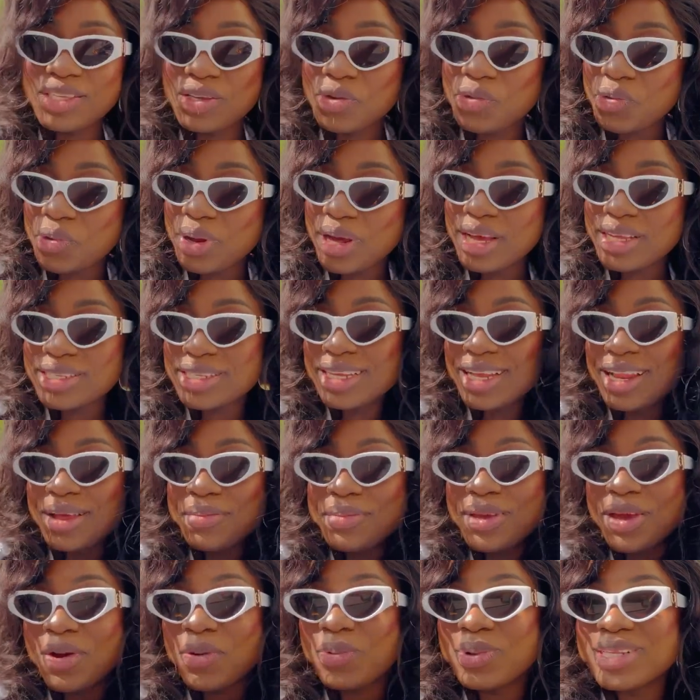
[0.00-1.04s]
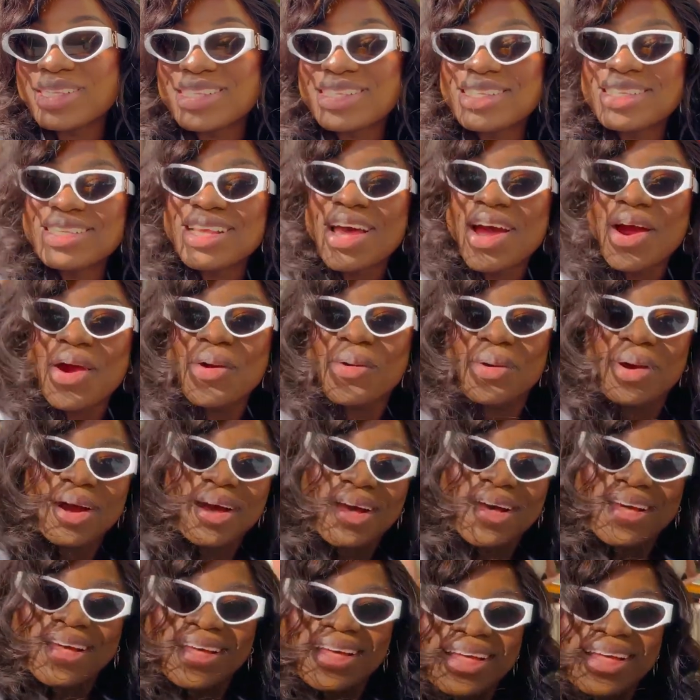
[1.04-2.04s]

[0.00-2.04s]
degrees, and I'm here with Sarah.